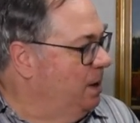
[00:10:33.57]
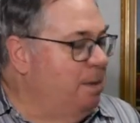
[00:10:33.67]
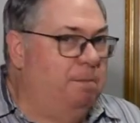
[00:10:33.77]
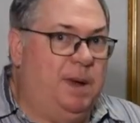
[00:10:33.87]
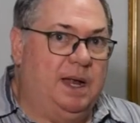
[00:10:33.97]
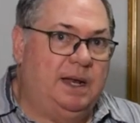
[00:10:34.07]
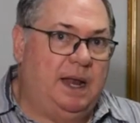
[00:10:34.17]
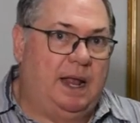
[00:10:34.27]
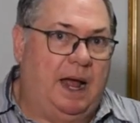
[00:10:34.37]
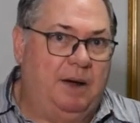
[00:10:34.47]

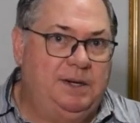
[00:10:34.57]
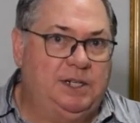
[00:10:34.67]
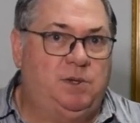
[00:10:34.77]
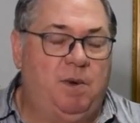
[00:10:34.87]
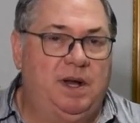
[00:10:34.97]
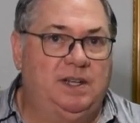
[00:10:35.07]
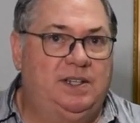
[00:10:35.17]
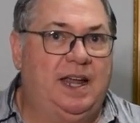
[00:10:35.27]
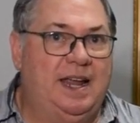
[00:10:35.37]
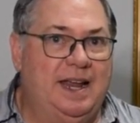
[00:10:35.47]
But I just want to
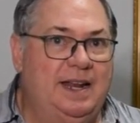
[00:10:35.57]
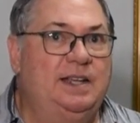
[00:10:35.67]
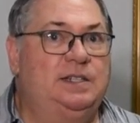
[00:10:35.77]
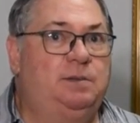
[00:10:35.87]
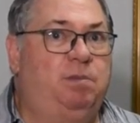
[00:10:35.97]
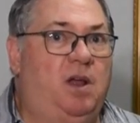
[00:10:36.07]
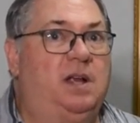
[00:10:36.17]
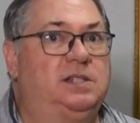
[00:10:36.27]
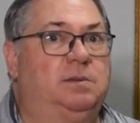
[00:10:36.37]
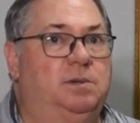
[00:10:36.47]
say it is
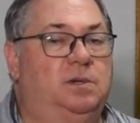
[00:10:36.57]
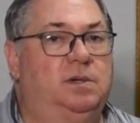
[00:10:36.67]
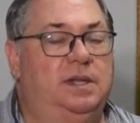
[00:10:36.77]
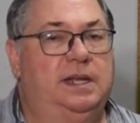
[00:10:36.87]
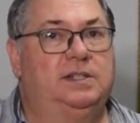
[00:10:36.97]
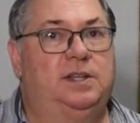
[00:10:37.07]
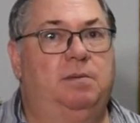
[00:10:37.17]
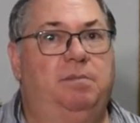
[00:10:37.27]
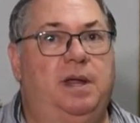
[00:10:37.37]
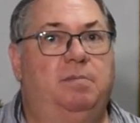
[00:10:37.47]
plausible that
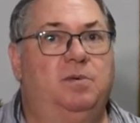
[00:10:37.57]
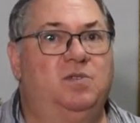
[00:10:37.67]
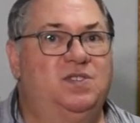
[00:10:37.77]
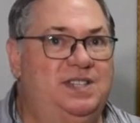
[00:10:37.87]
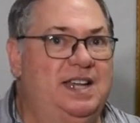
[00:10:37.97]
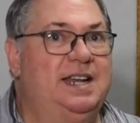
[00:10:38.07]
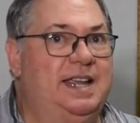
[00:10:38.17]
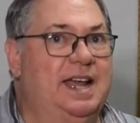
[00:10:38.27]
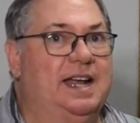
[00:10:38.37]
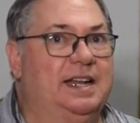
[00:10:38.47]
some people did
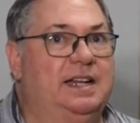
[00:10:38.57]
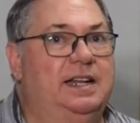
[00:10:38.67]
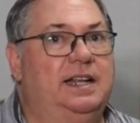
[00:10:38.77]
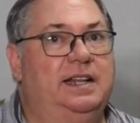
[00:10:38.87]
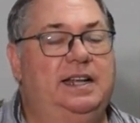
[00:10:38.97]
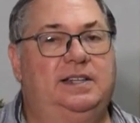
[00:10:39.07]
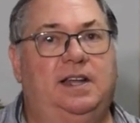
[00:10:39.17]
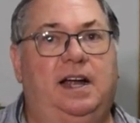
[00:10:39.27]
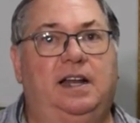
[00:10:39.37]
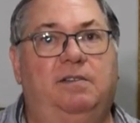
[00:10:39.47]
get these
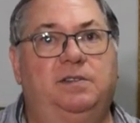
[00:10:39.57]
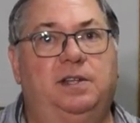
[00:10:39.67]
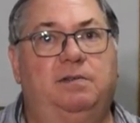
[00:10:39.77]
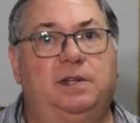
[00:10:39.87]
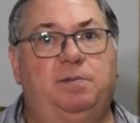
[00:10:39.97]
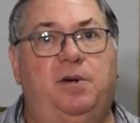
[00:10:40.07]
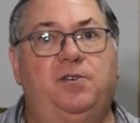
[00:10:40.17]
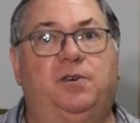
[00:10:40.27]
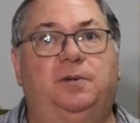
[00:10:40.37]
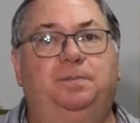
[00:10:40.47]
high levels of
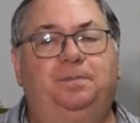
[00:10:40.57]
exposure.